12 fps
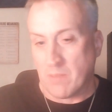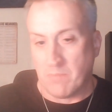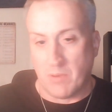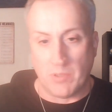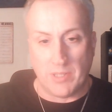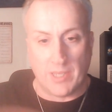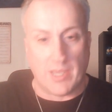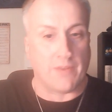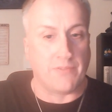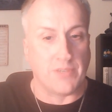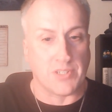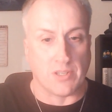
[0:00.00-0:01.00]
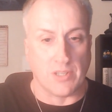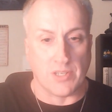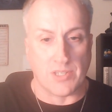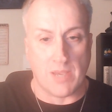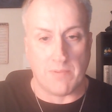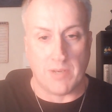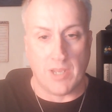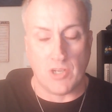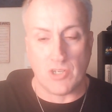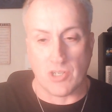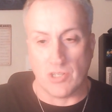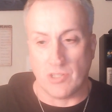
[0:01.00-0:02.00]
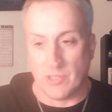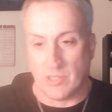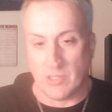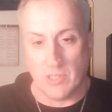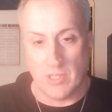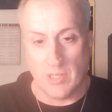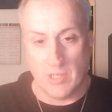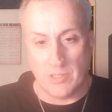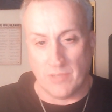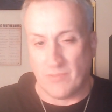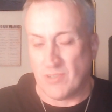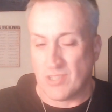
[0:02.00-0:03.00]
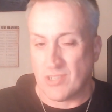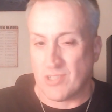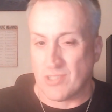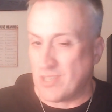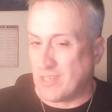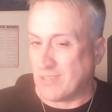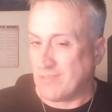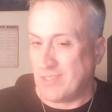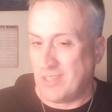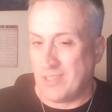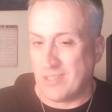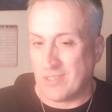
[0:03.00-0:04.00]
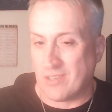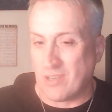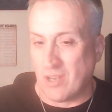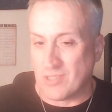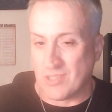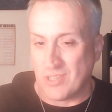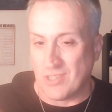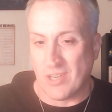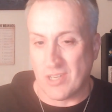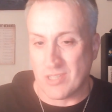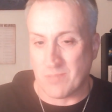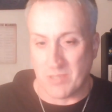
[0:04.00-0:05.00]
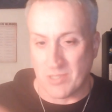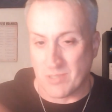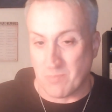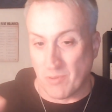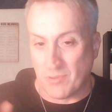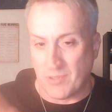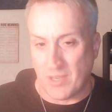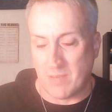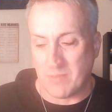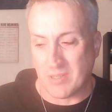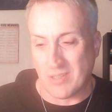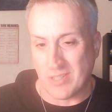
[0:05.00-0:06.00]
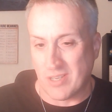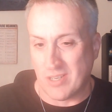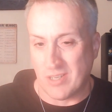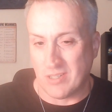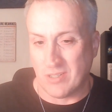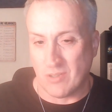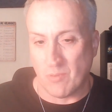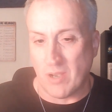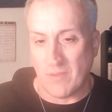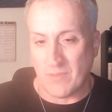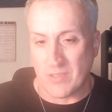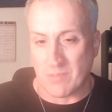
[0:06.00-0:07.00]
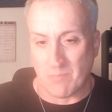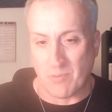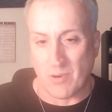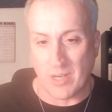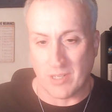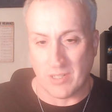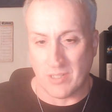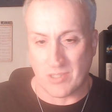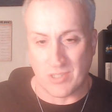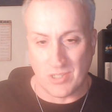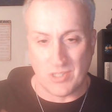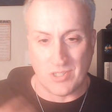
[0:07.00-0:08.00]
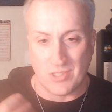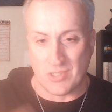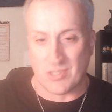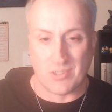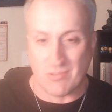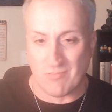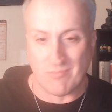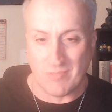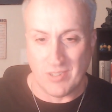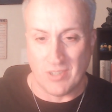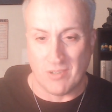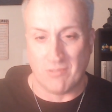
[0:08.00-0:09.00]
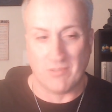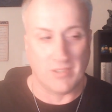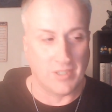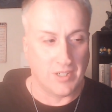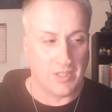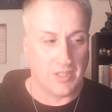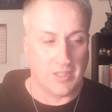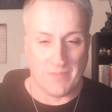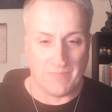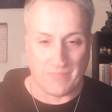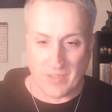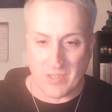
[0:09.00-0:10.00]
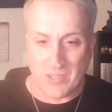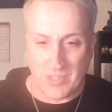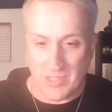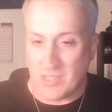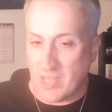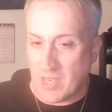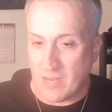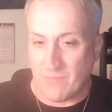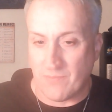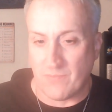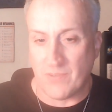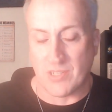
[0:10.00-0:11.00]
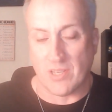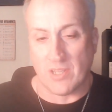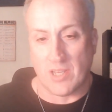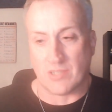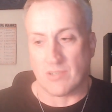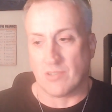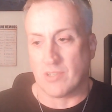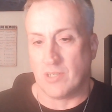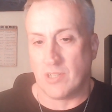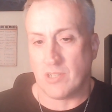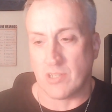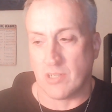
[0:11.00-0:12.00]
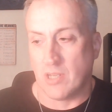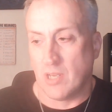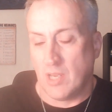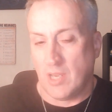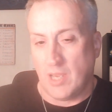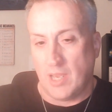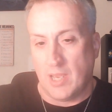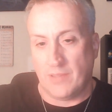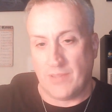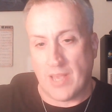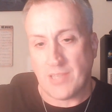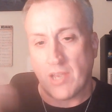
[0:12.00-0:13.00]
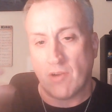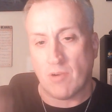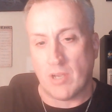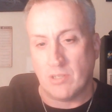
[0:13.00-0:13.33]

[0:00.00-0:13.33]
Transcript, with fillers: but when they got a physical examination, the the physician's like calls in the husbands both time and goes, uh, "Your wife isn't pregnant. She's just, you know, she's got a physiological condition." And that's how I